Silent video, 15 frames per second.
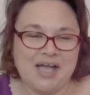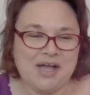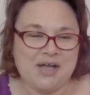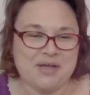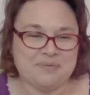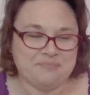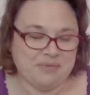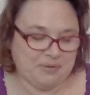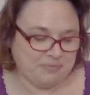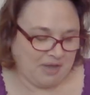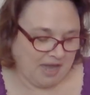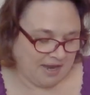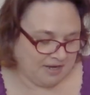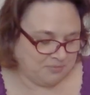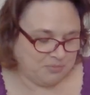Um, I'm
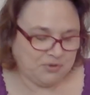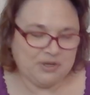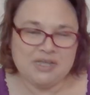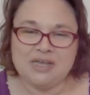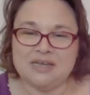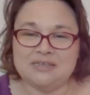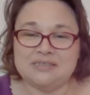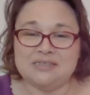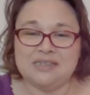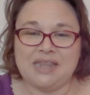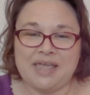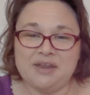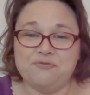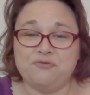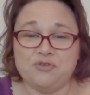kind of putting a
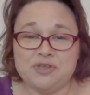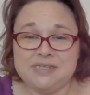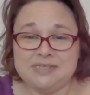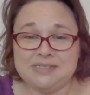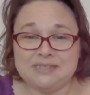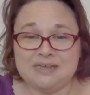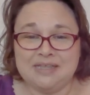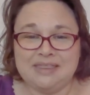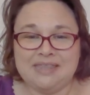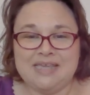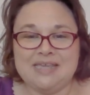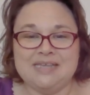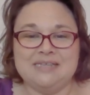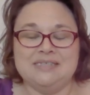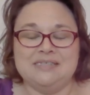slight freeze on
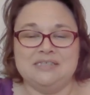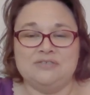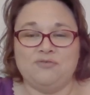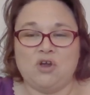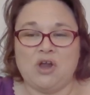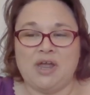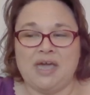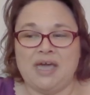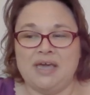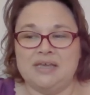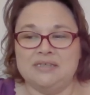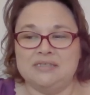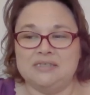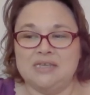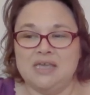things as far
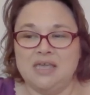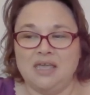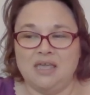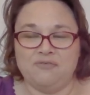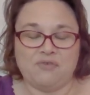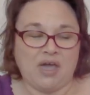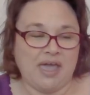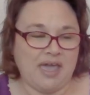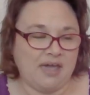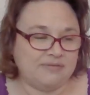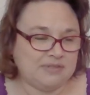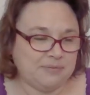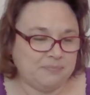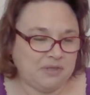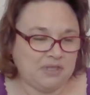as if I have
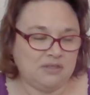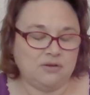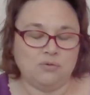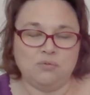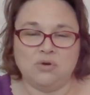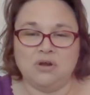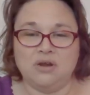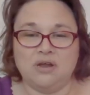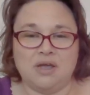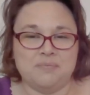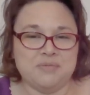something that'll work,